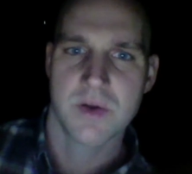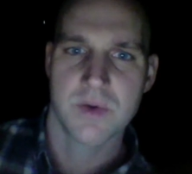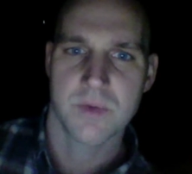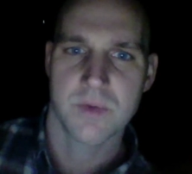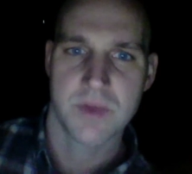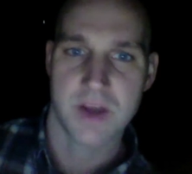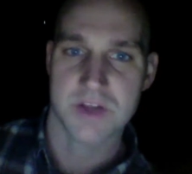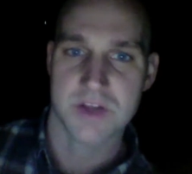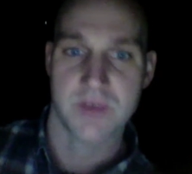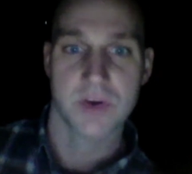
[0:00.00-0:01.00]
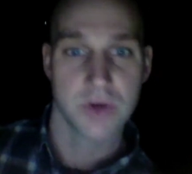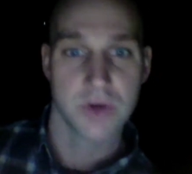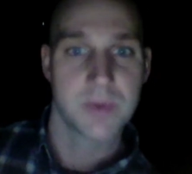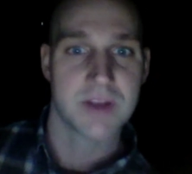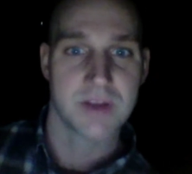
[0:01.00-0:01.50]
where they actually have a group
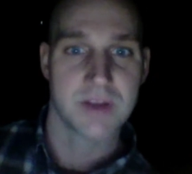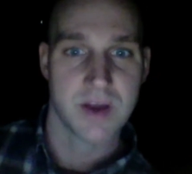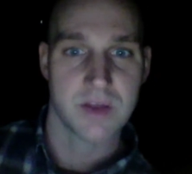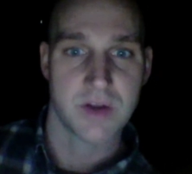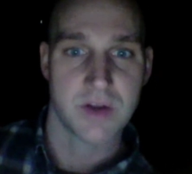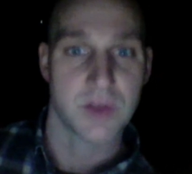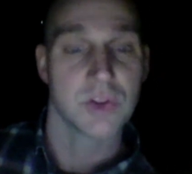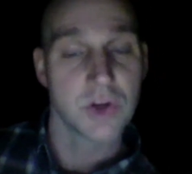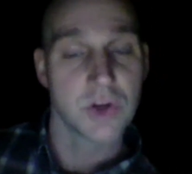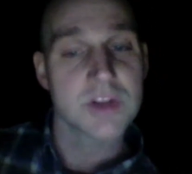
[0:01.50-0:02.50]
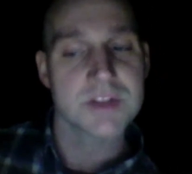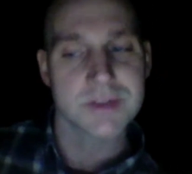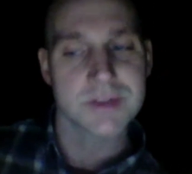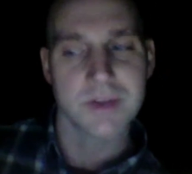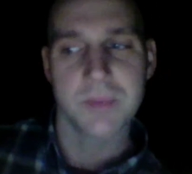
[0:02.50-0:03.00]
get together, and it looks to
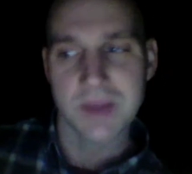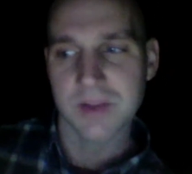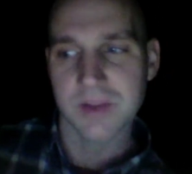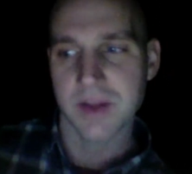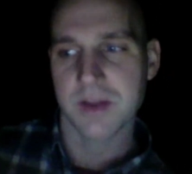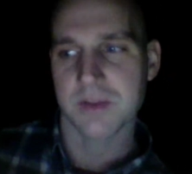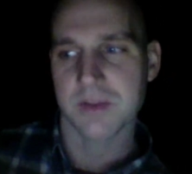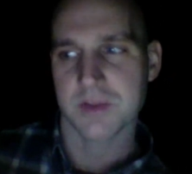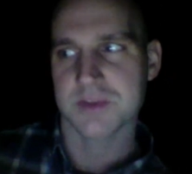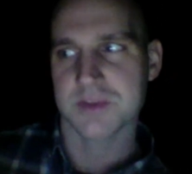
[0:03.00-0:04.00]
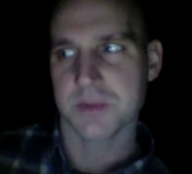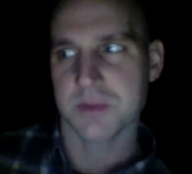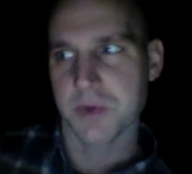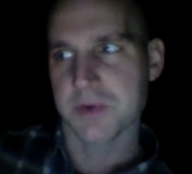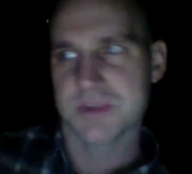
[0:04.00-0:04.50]
me like that's the
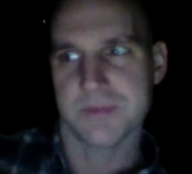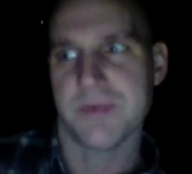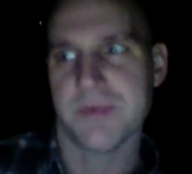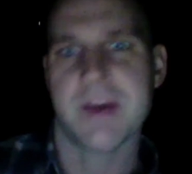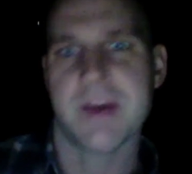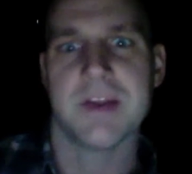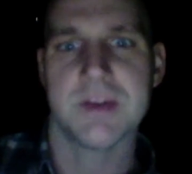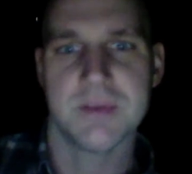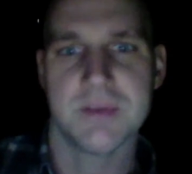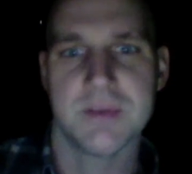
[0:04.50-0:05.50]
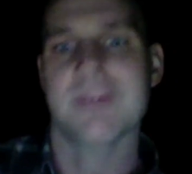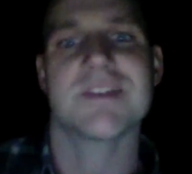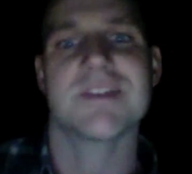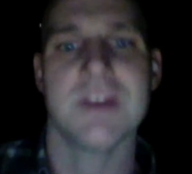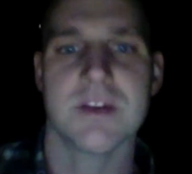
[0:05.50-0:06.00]
most vetted that I've seen
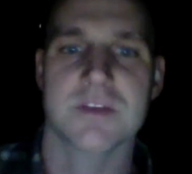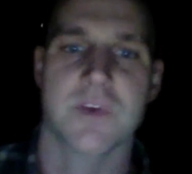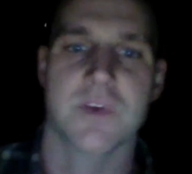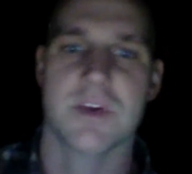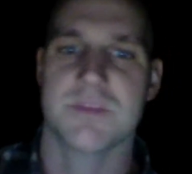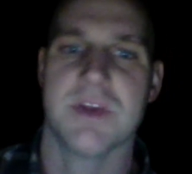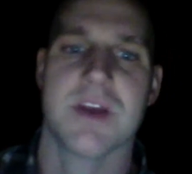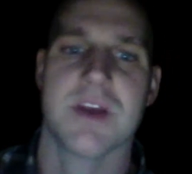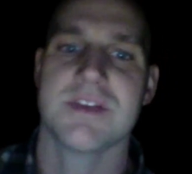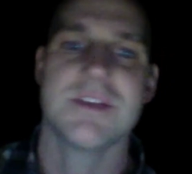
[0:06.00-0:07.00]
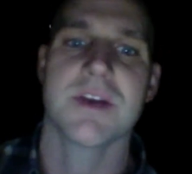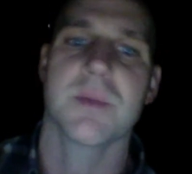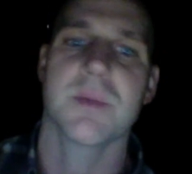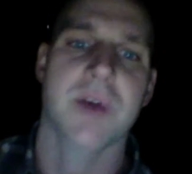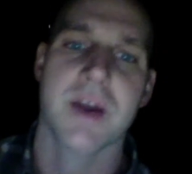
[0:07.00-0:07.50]
as far as being SEC
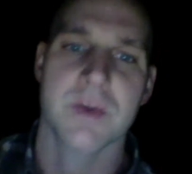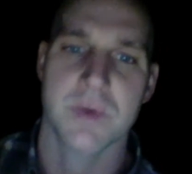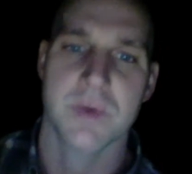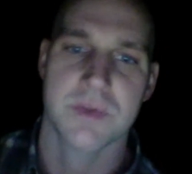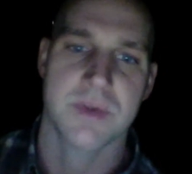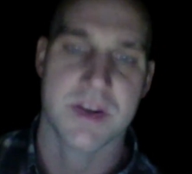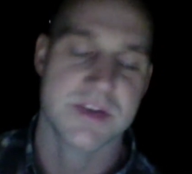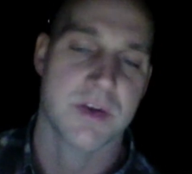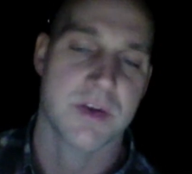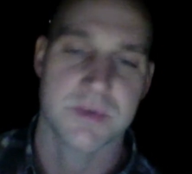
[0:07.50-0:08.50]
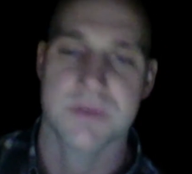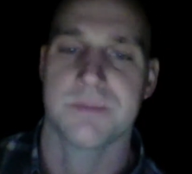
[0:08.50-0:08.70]
compliant with ICOs.